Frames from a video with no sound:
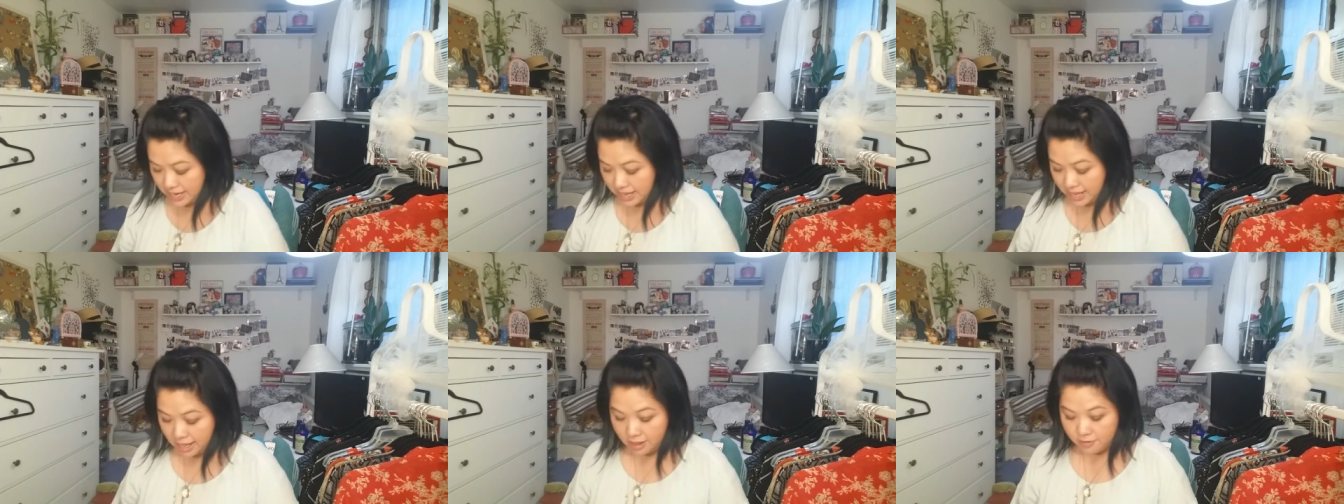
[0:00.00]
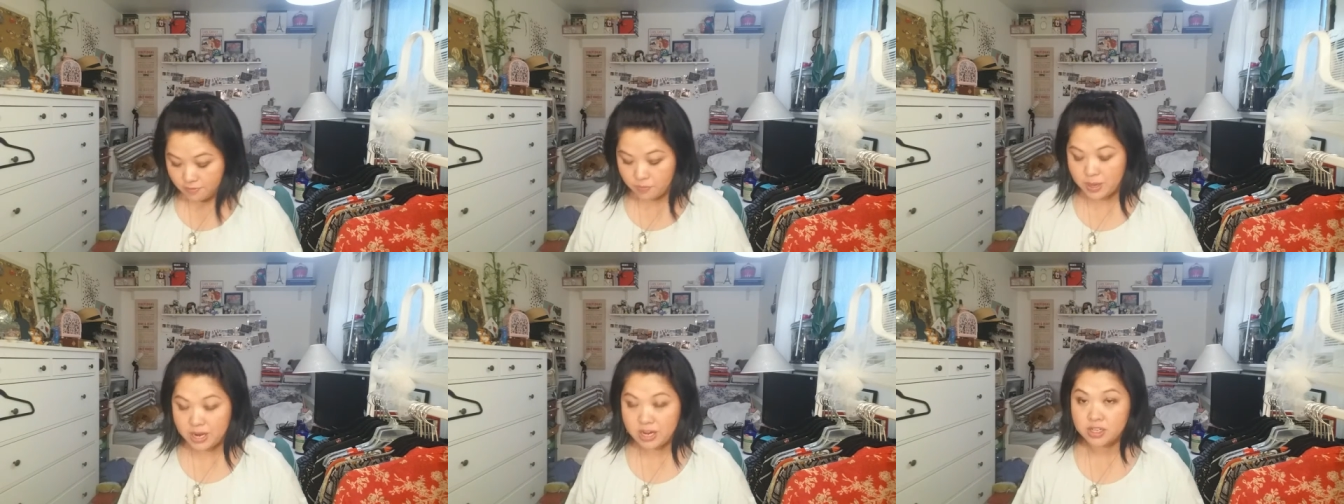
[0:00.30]
I
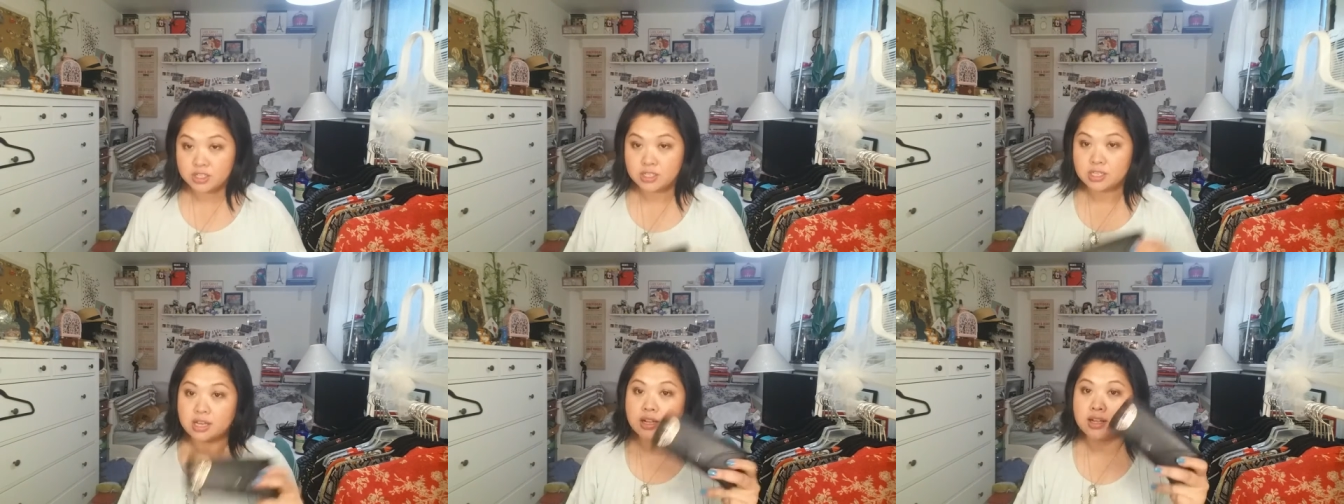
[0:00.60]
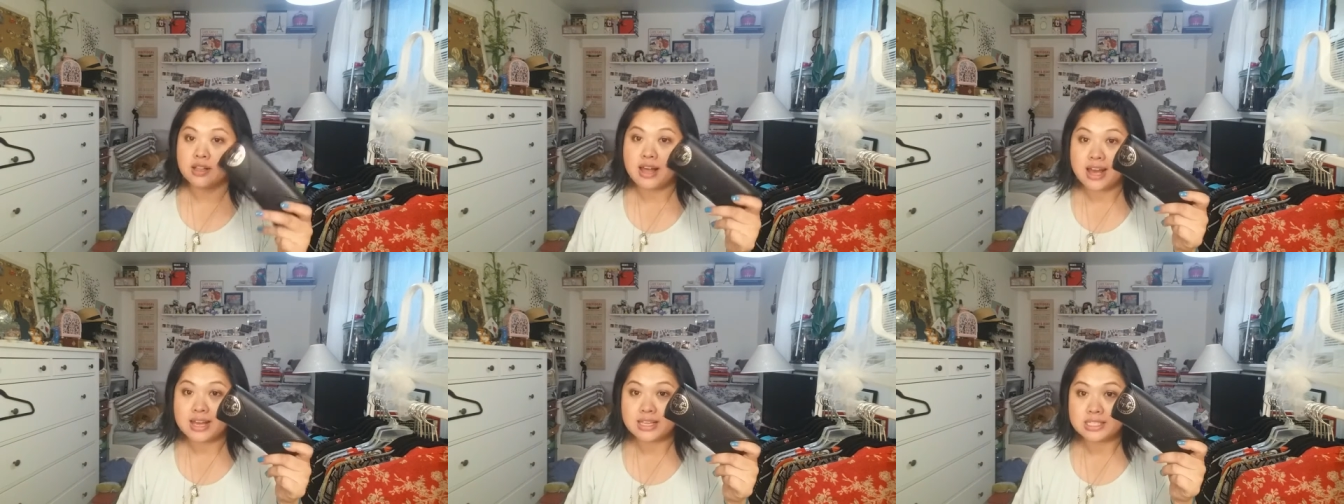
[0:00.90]
have a pair of
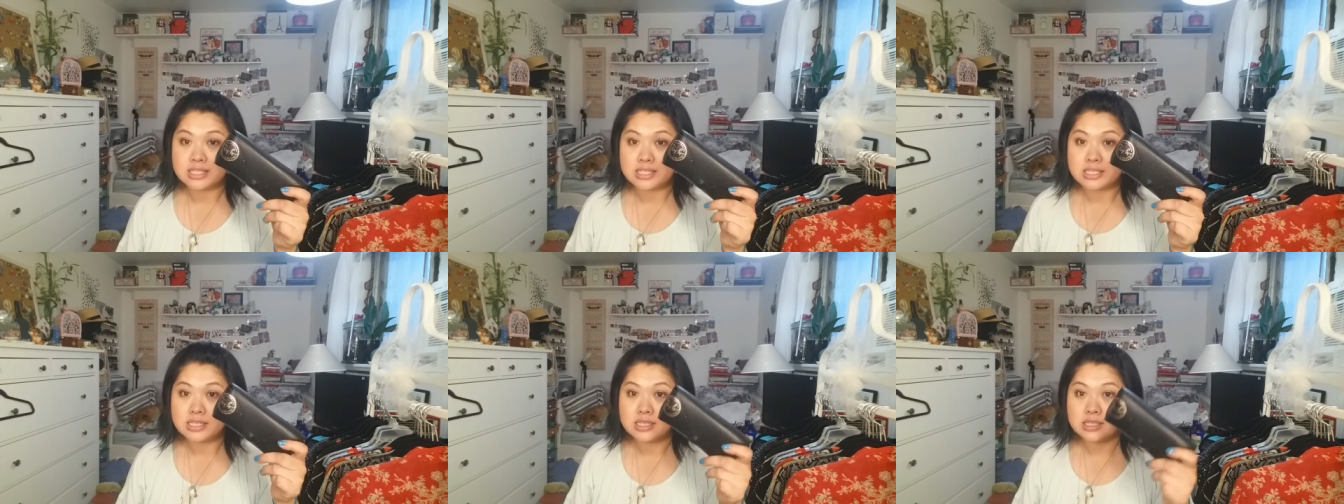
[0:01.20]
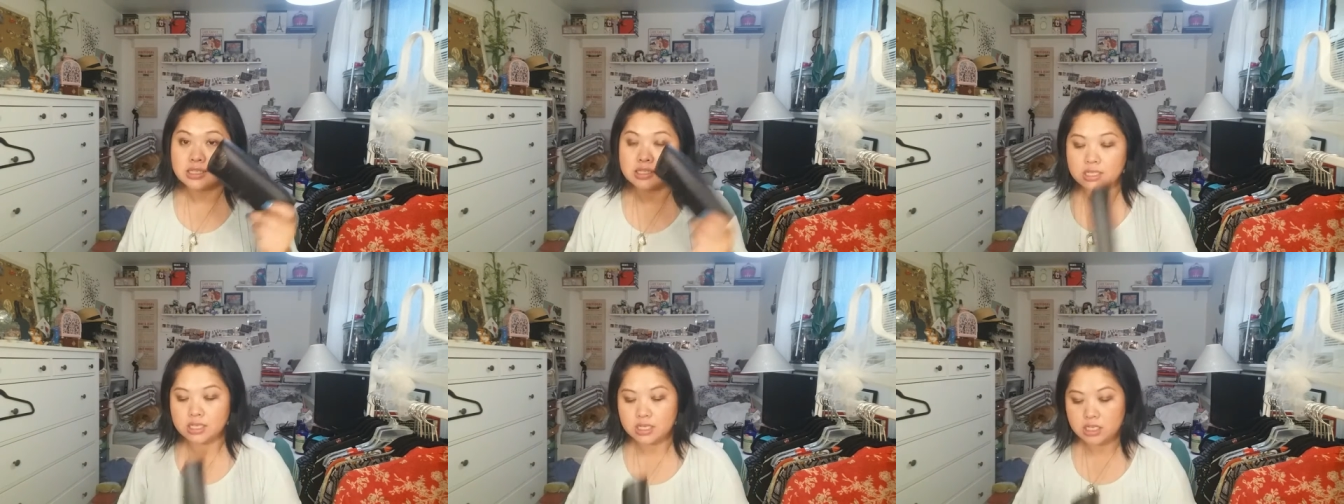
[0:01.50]

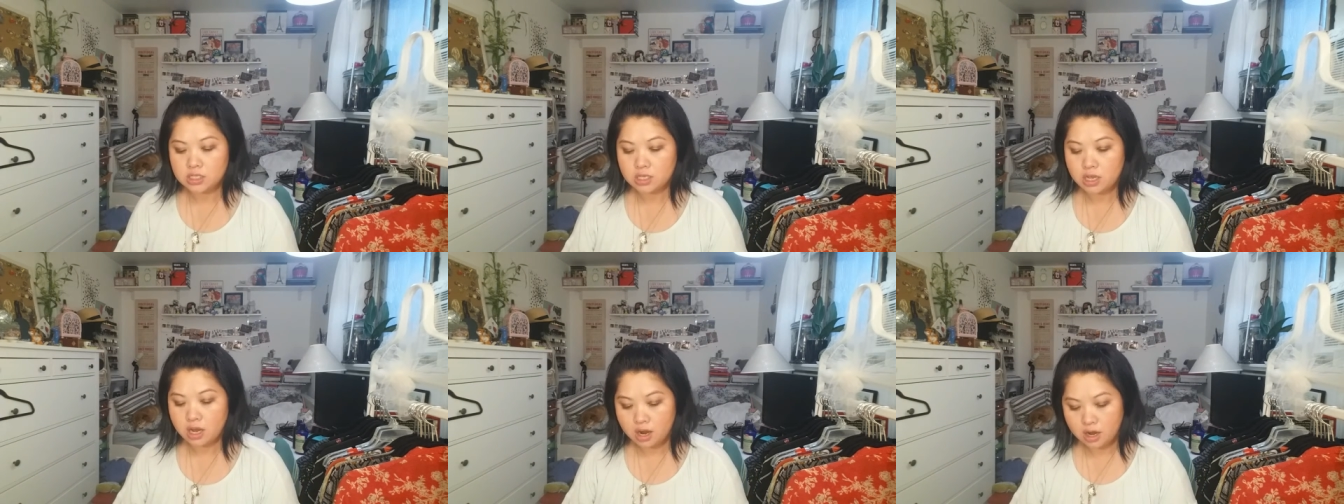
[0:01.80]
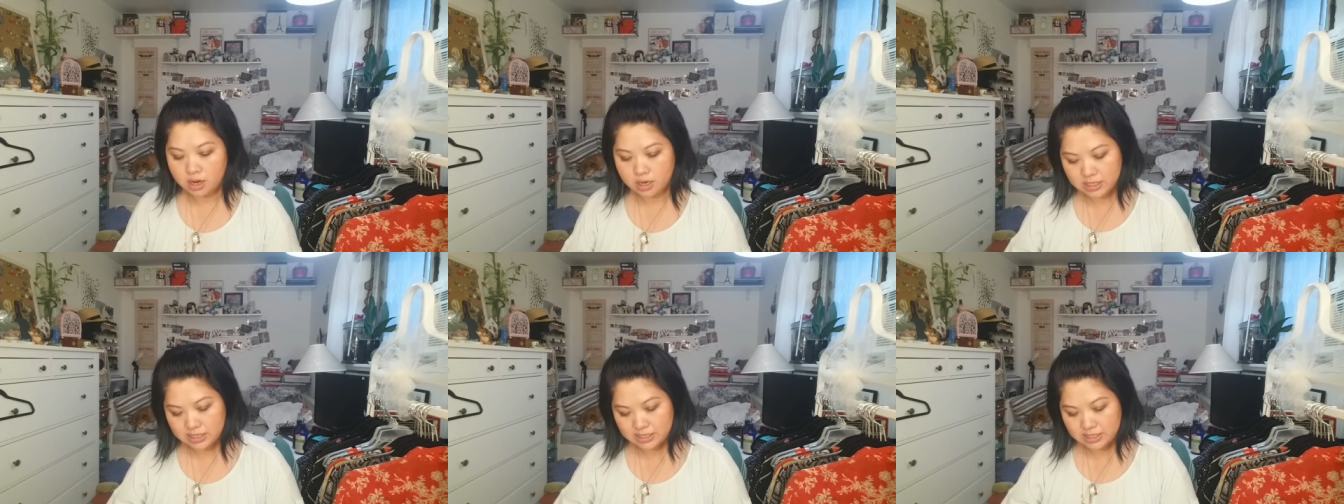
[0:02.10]
sunglasses. These are,
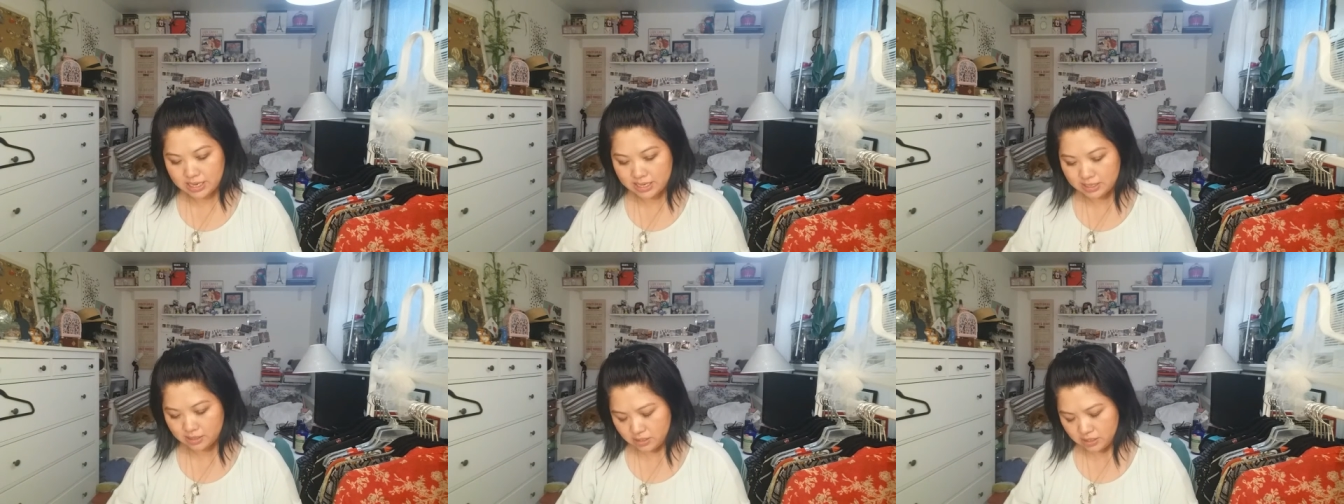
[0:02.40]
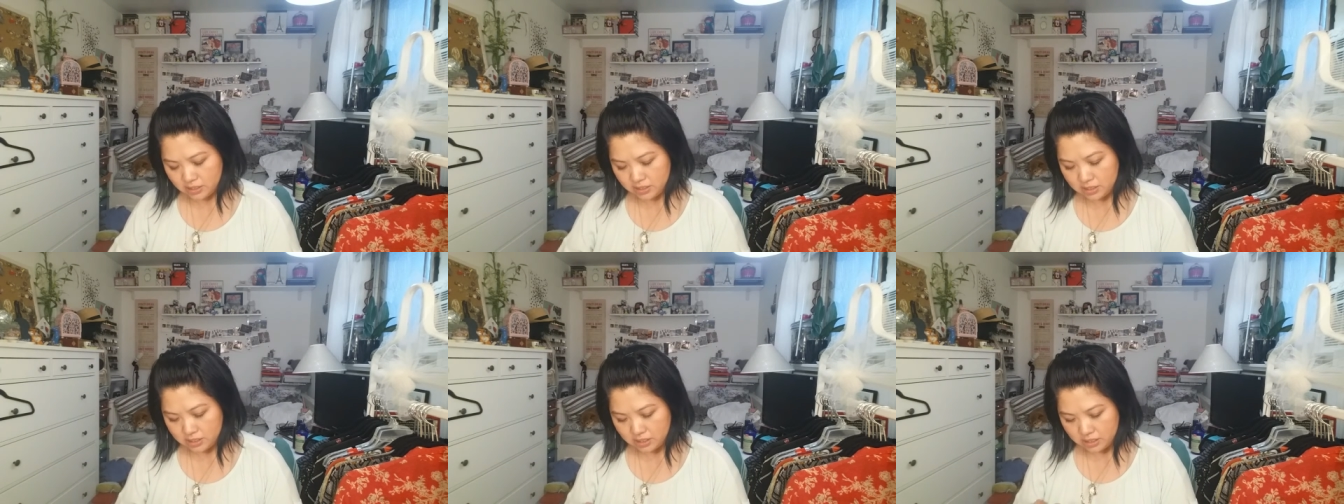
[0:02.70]
it's,
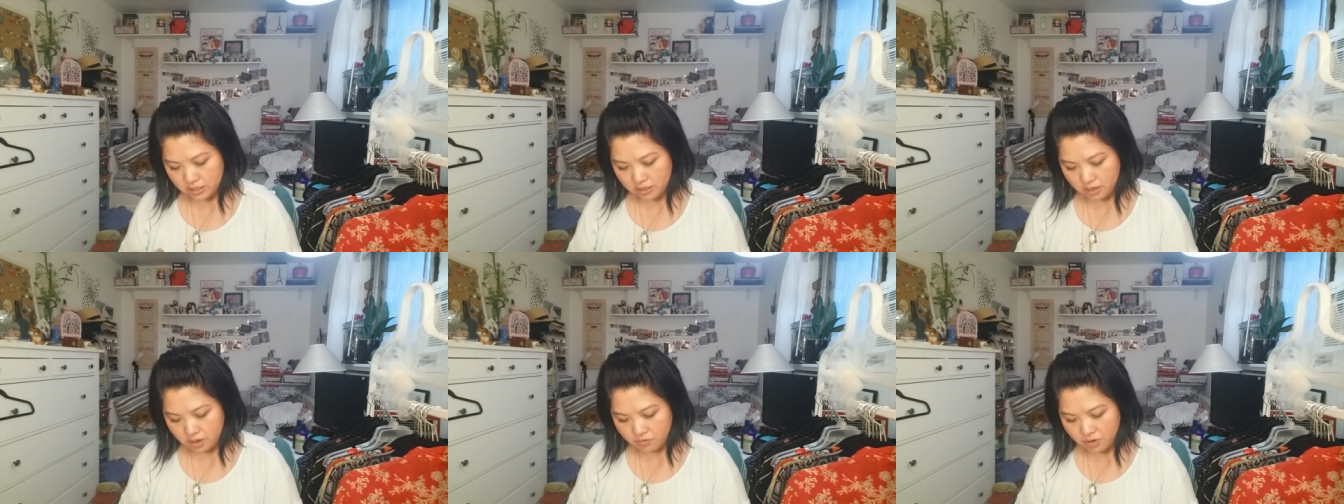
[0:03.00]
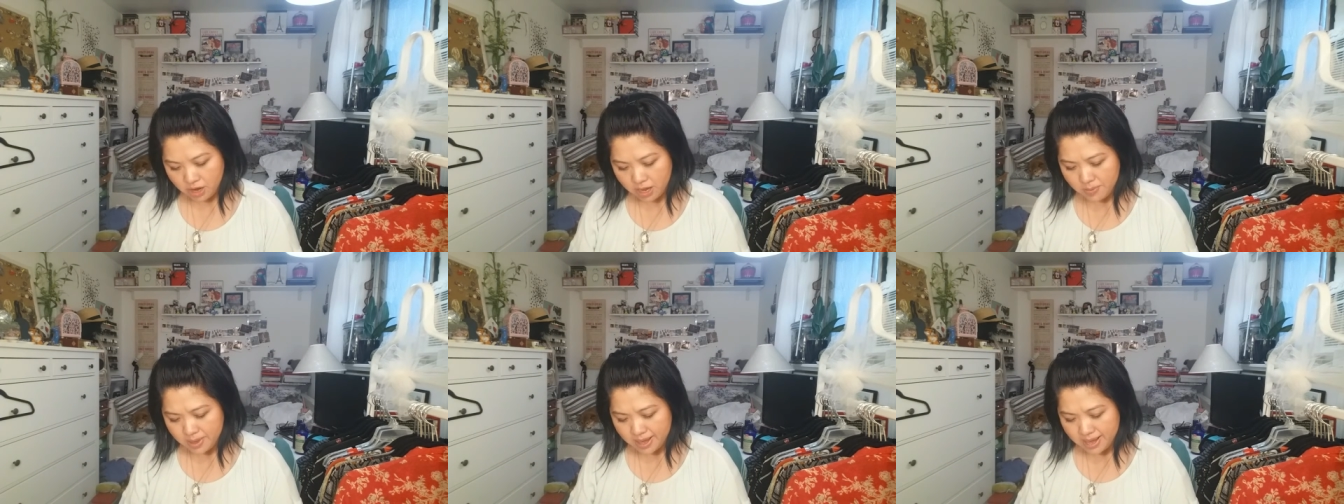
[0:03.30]
it's a
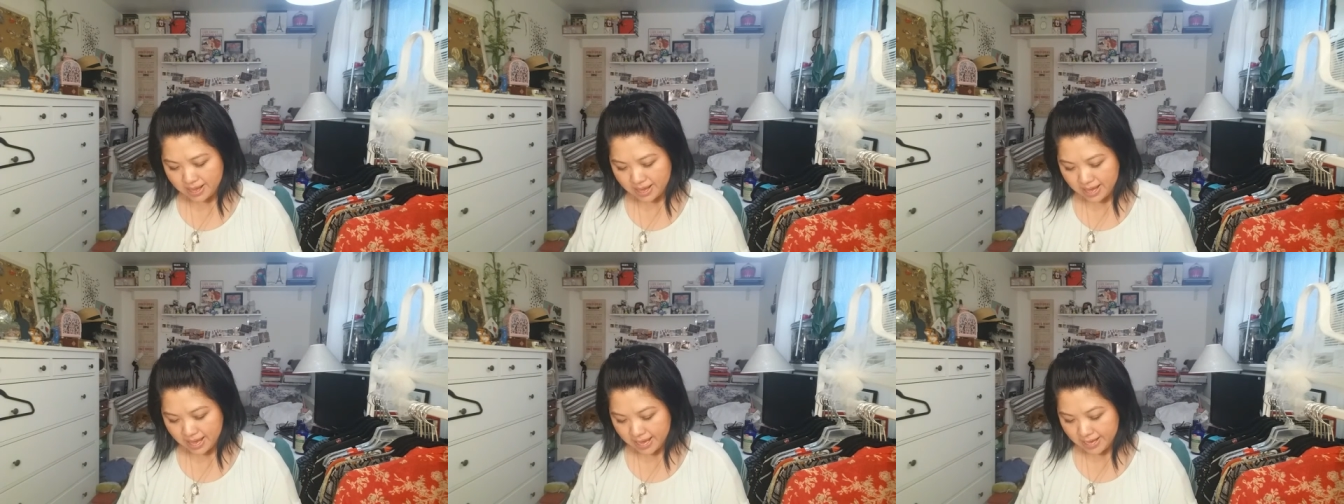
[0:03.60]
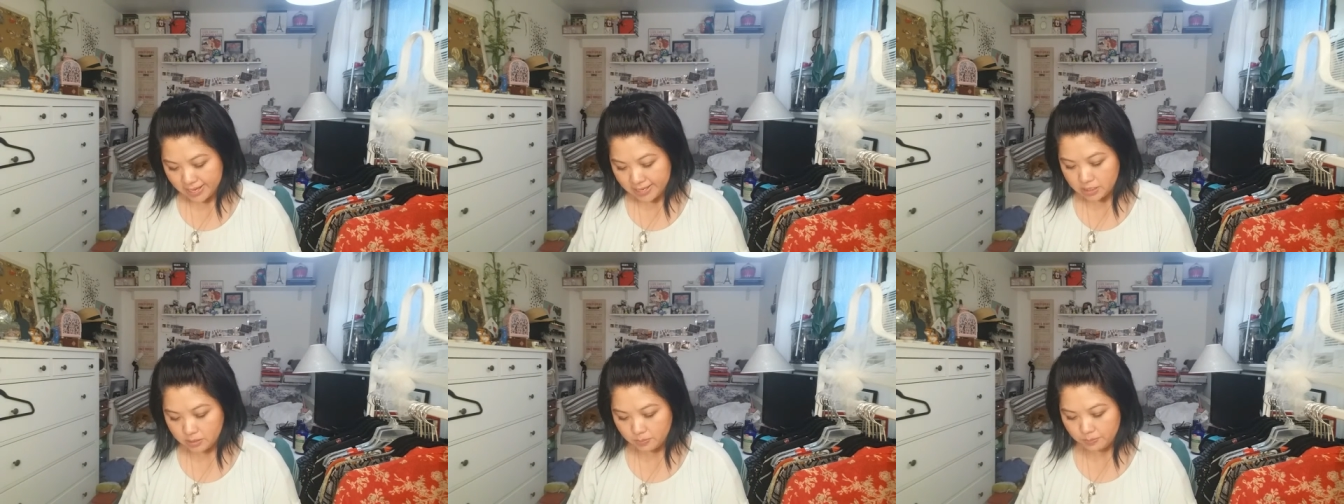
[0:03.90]
Ray-Ban
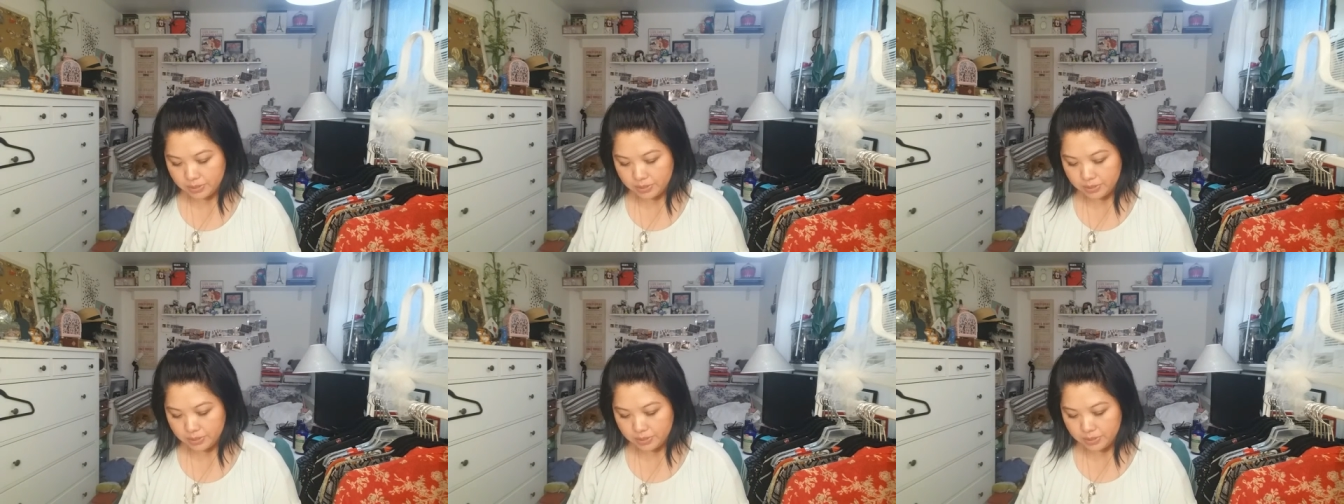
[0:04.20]
case,